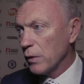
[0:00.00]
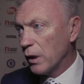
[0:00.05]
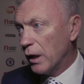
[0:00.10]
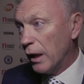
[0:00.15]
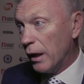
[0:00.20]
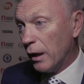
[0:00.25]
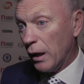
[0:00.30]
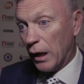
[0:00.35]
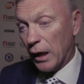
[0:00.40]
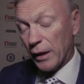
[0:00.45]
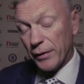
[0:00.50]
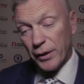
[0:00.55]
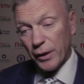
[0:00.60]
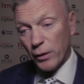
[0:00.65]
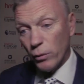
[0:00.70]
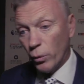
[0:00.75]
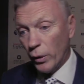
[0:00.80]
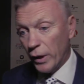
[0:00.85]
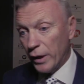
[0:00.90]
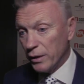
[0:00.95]
I
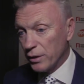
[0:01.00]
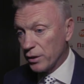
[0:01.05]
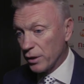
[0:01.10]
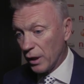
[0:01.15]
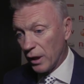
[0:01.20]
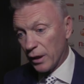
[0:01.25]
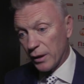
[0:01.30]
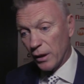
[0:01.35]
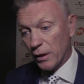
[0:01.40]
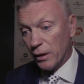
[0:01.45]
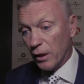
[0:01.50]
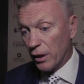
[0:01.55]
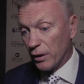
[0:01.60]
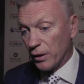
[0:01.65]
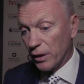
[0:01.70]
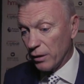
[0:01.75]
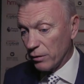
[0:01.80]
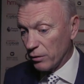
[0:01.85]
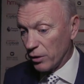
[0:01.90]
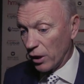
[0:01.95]
think Wayne's had
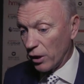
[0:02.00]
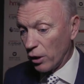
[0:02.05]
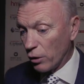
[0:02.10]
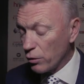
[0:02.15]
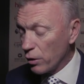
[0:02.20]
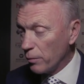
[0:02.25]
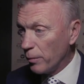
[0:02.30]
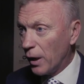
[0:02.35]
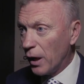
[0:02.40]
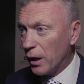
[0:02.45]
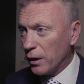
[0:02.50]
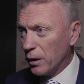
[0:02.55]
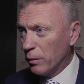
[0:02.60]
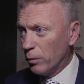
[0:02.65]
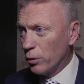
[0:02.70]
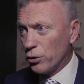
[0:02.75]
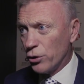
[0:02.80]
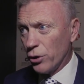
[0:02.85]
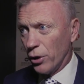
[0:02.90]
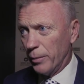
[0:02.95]
done a
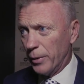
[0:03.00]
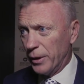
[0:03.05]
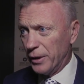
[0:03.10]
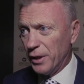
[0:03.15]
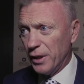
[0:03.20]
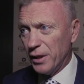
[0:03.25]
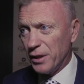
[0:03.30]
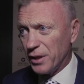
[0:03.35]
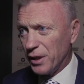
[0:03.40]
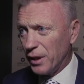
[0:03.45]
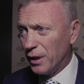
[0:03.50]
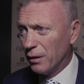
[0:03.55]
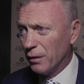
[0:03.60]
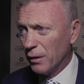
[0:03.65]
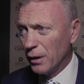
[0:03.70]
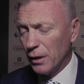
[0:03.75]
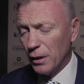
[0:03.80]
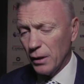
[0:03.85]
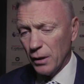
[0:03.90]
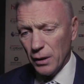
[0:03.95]
remarkable job at DC.
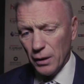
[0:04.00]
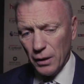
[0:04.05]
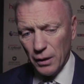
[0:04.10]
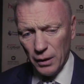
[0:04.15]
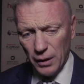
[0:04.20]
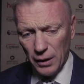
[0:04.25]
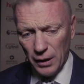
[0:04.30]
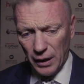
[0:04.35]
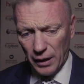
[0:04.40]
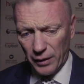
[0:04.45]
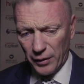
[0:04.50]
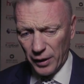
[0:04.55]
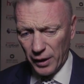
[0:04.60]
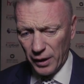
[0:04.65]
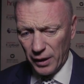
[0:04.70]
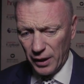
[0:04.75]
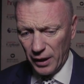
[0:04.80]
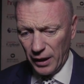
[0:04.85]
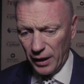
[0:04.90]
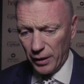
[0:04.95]
I
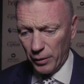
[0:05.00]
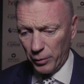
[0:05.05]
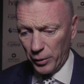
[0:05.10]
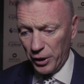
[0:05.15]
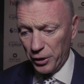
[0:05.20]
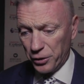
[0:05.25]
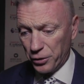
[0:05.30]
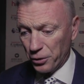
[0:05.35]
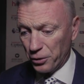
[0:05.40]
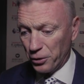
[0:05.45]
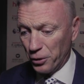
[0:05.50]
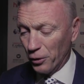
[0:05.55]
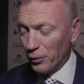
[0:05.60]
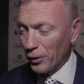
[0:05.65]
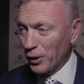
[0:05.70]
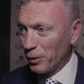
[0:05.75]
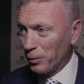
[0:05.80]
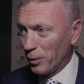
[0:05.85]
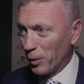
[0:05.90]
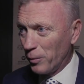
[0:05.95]
think when he took
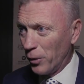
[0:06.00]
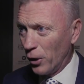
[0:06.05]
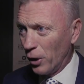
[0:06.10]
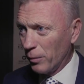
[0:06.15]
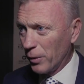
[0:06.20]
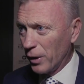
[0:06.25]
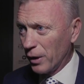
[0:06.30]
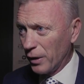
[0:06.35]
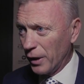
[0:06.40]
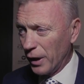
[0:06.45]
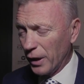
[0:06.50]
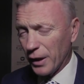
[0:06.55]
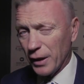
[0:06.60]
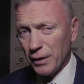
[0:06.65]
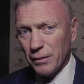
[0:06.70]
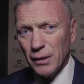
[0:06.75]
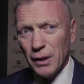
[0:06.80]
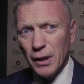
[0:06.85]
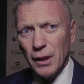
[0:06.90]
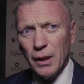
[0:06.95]
over, they were bottom of the league,
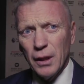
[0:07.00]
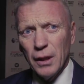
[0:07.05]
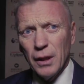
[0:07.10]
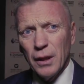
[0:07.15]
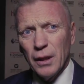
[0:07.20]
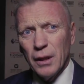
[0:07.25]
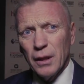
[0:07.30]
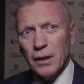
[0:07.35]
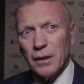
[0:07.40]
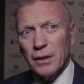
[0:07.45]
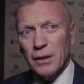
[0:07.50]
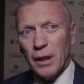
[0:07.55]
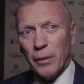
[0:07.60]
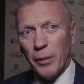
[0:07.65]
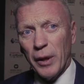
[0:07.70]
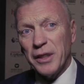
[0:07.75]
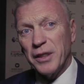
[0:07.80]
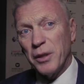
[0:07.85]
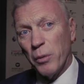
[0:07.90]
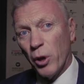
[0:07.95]
and I
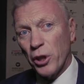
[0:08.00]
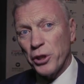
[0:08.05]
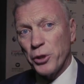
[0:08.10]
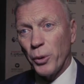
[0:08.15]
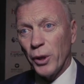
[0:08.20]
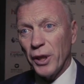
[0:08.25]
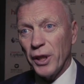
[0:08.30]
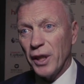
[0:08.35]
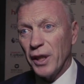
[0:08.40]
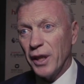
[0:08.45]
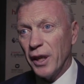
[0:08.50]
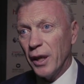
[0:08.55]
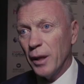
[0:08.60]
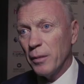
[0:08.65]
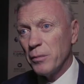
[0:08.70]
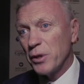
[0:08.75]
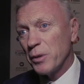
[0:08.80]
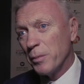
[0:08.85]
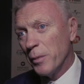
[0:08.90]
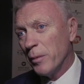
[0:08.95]
went to watch one of the
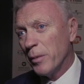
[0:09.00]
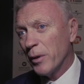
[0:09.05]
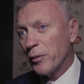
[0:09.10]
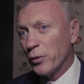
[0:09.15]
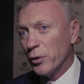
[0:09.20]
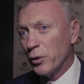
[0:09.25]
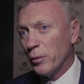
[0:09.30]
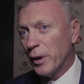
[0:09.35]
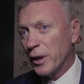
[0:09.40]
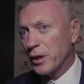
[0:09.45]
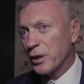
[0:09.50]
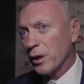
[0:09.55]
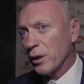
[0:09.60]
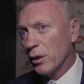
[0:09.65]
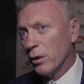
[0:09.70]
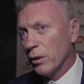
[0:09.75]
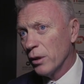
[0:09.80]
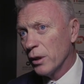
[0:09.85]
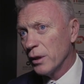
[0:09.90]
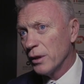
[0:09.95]
games maybe a few weeks
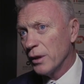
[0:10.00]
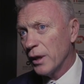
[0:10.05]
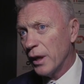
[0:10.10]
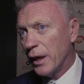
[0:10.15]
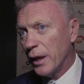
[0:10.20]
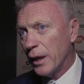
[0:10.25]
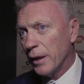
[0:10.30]
ago, and